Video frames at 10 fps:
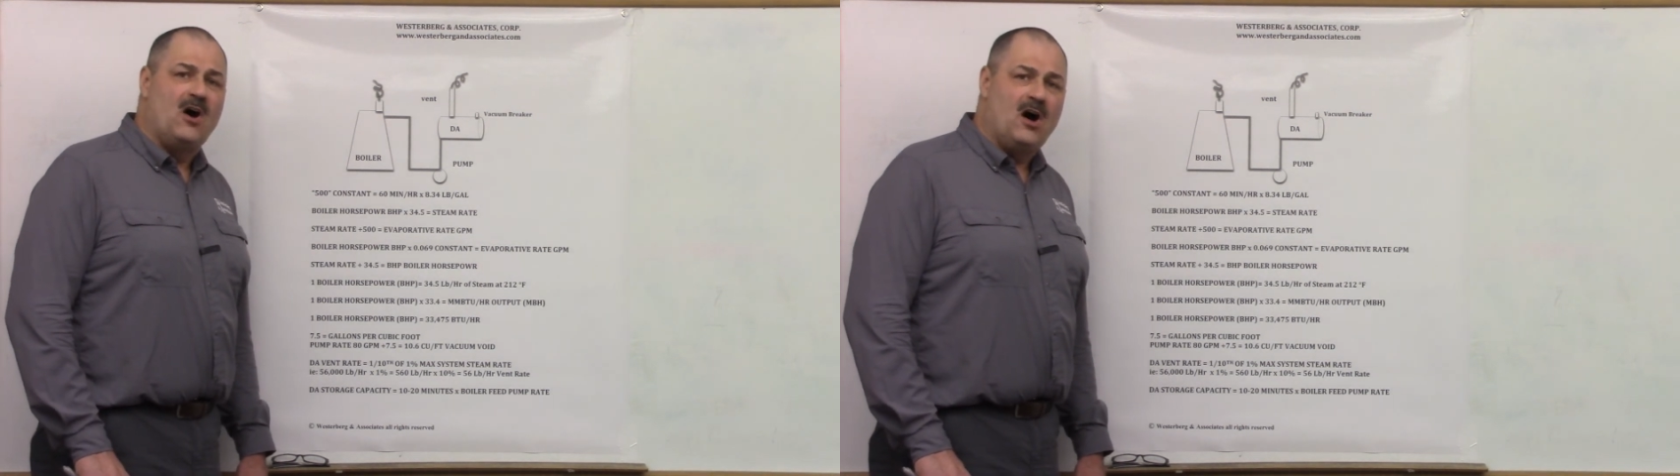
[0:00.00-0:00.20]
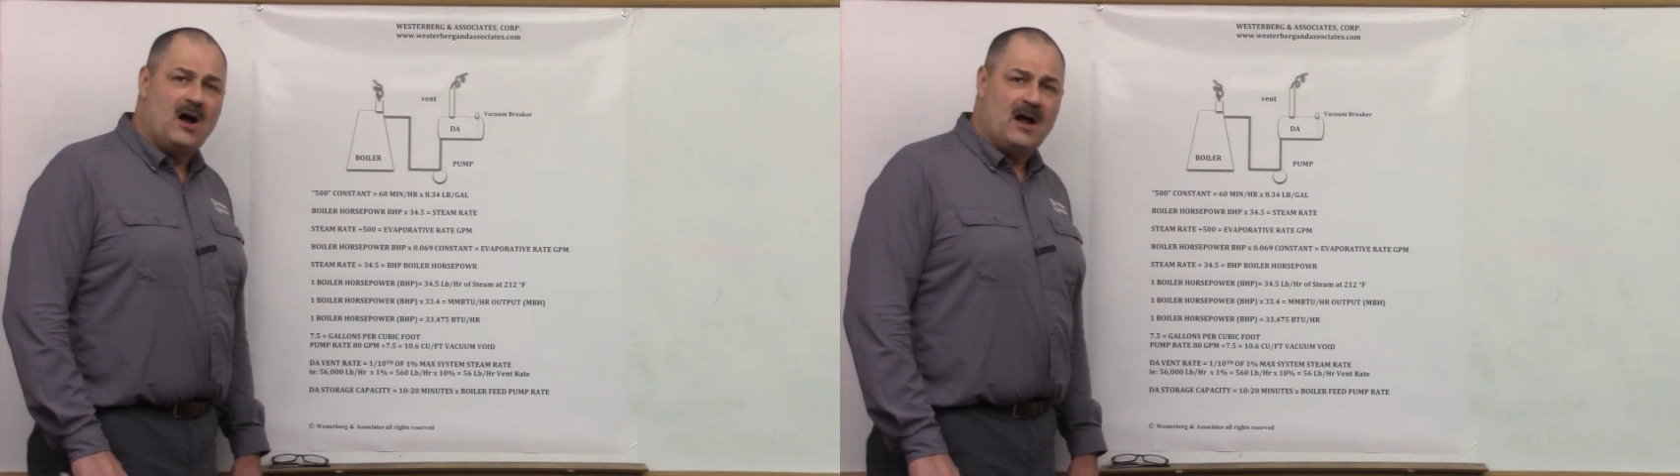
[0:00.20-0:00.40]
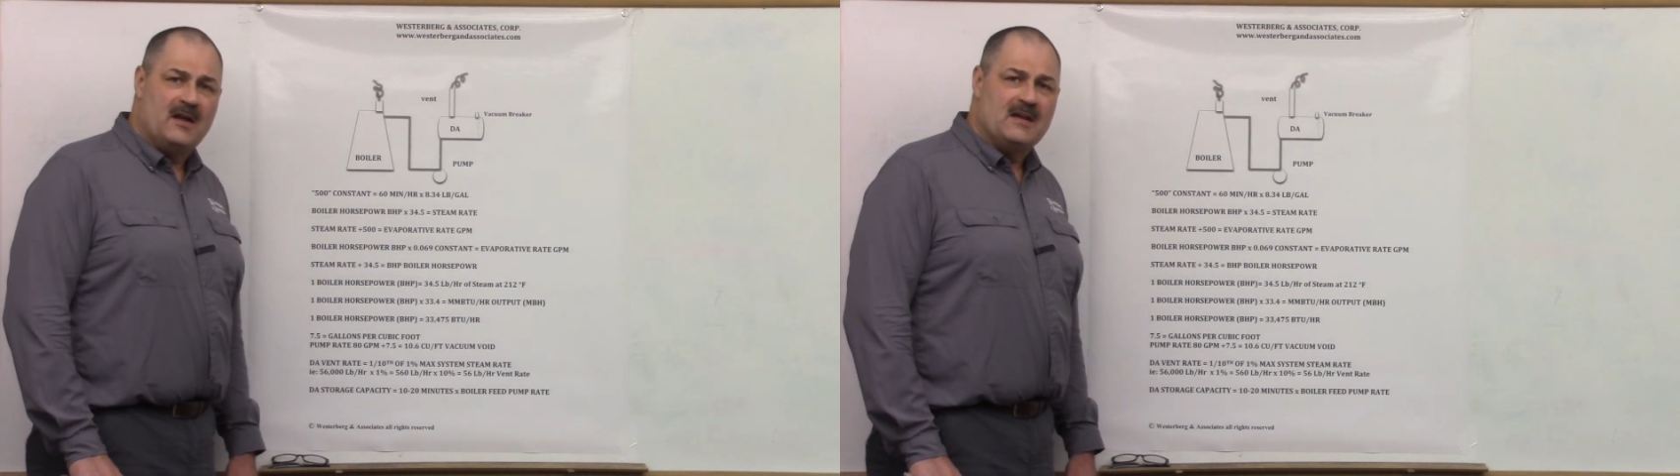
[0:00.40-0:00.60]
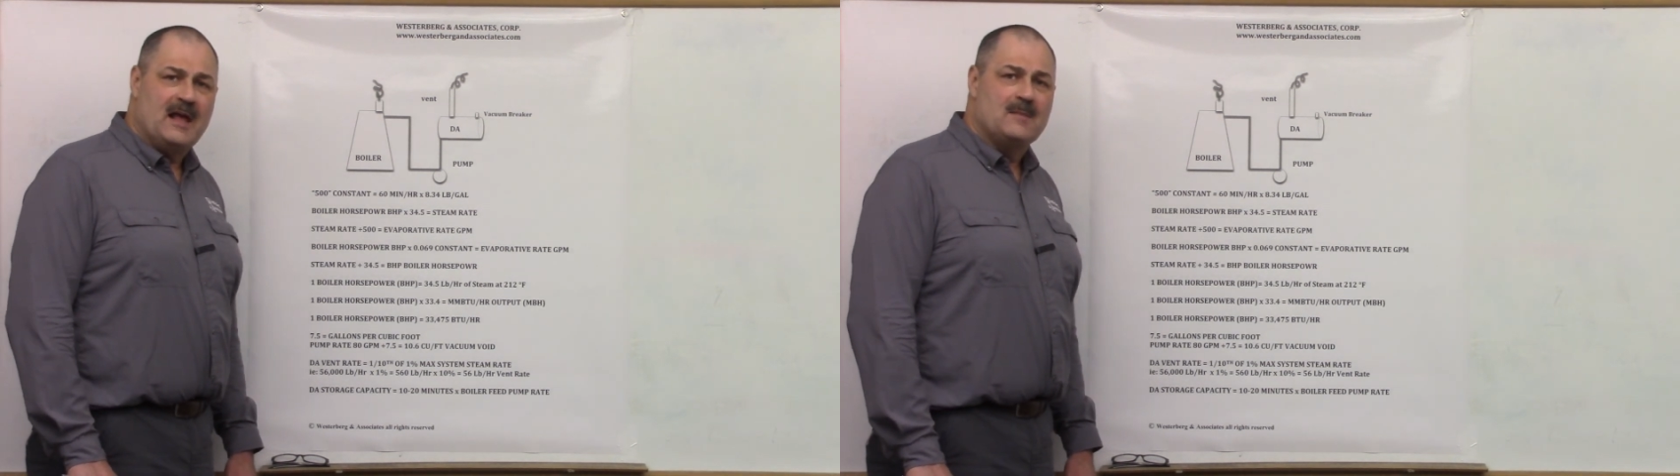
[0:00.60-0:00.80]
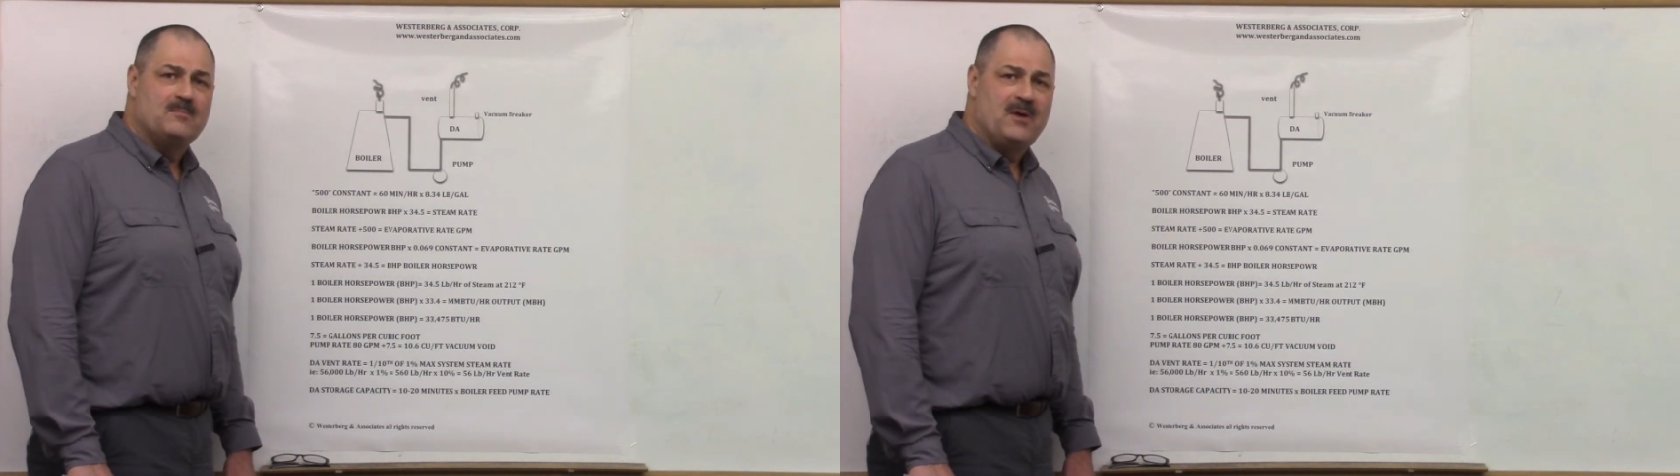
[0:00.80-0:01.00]
on
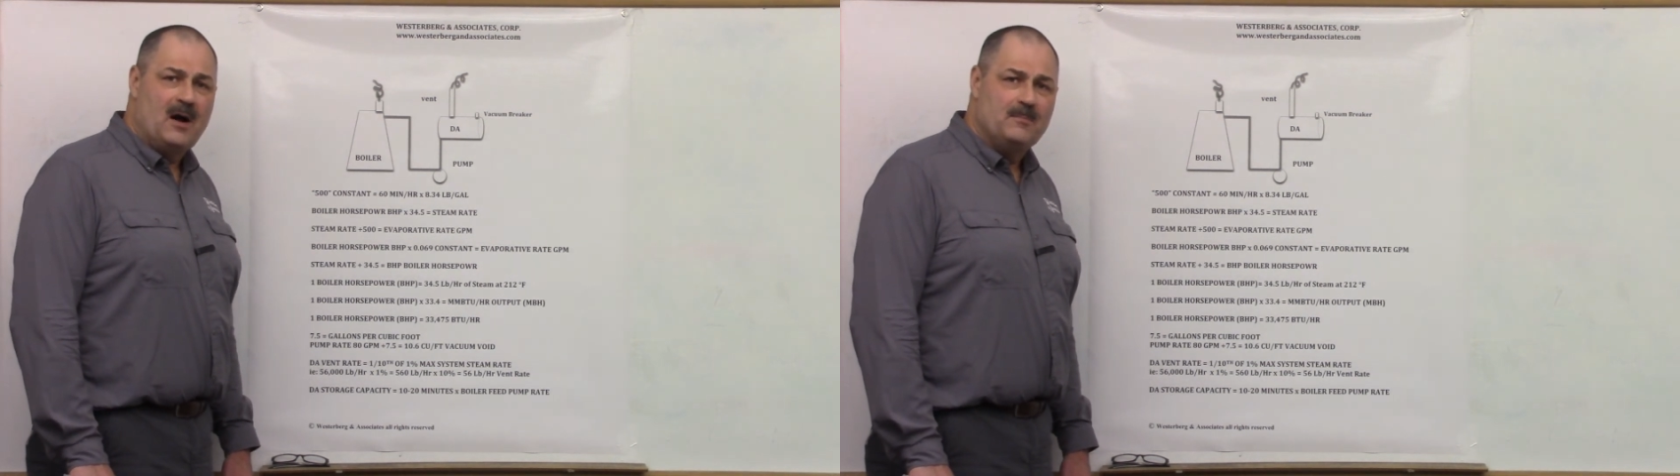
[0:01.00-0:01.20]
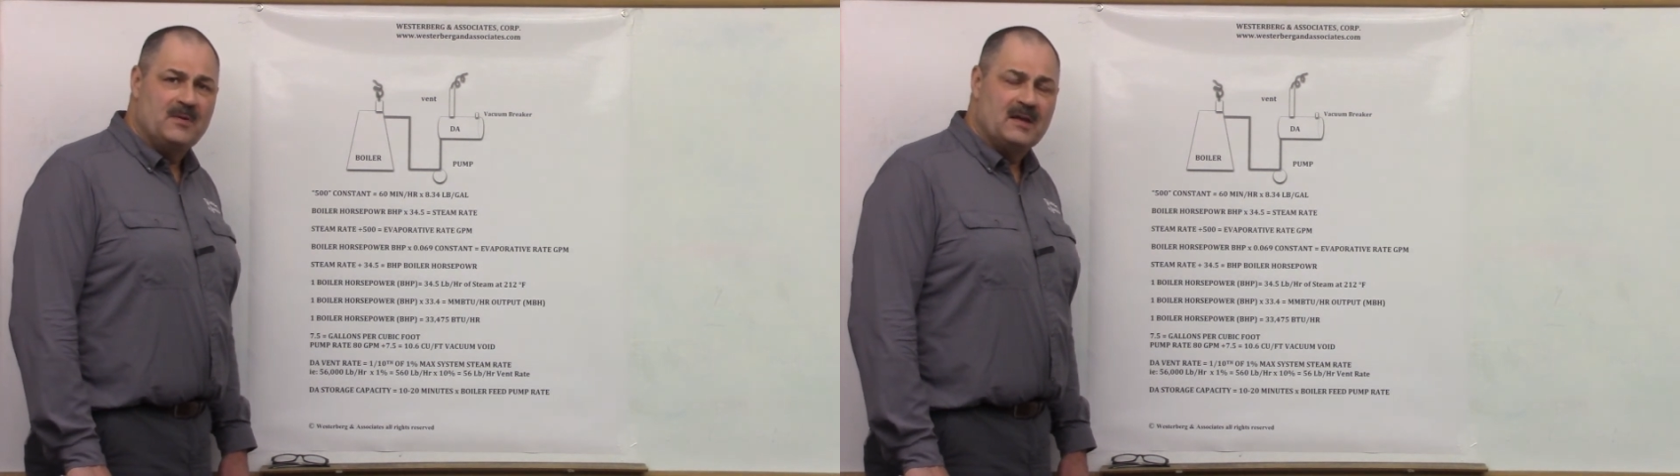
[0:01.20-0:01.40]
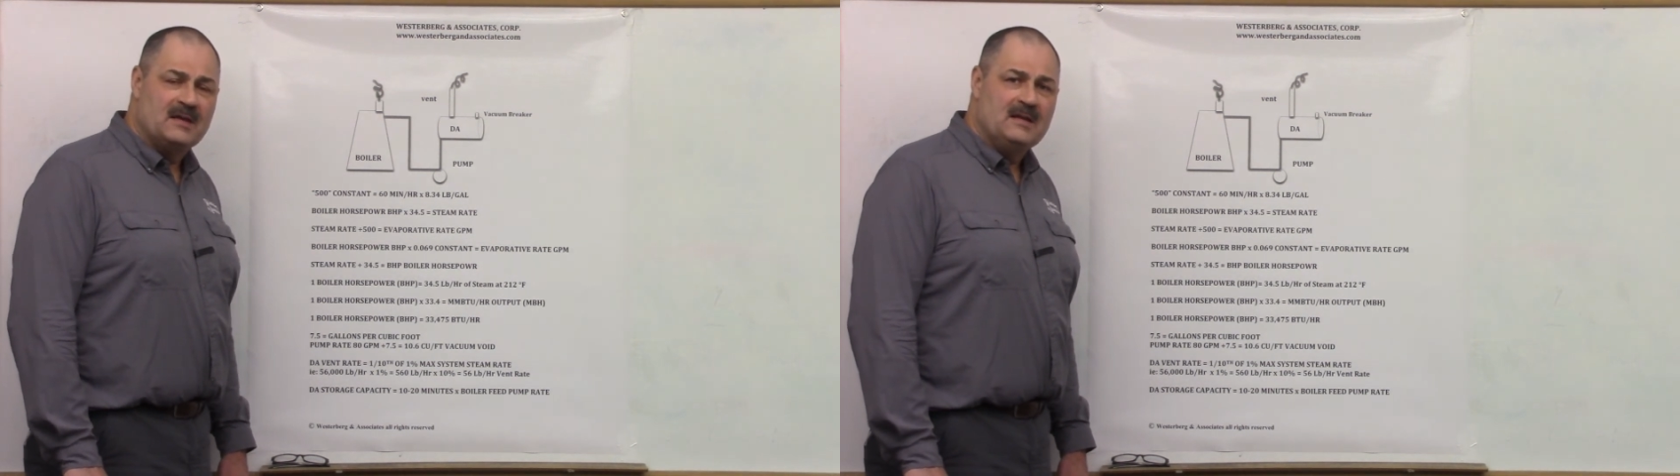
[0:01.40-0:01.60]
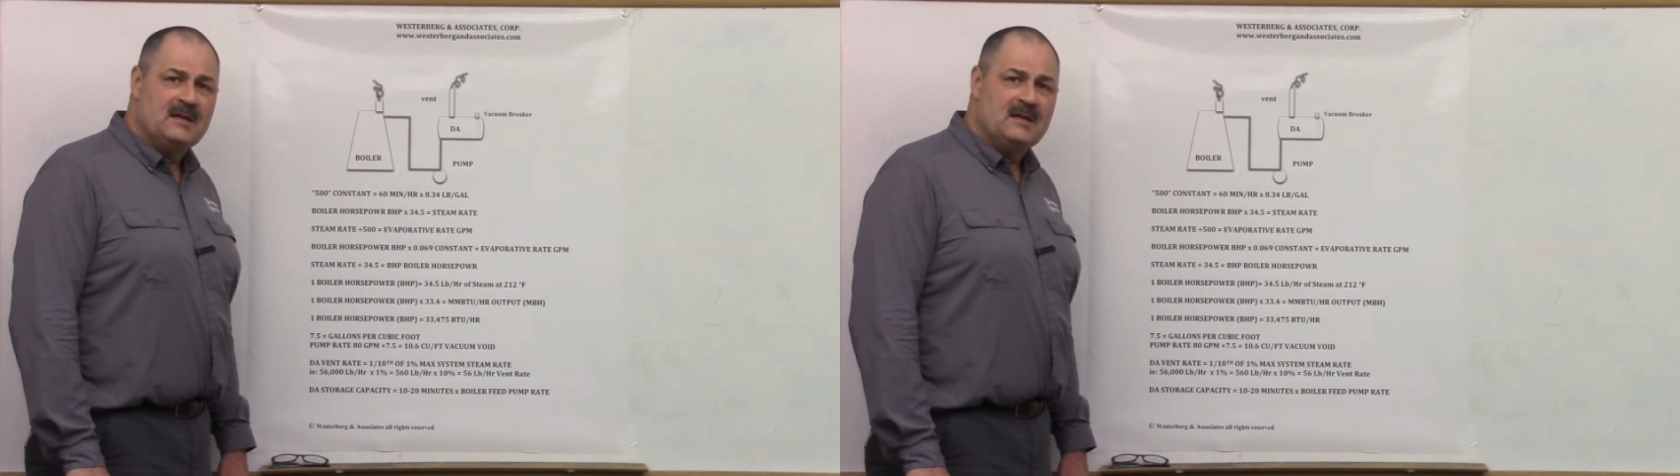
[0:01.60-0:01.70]
and pumping,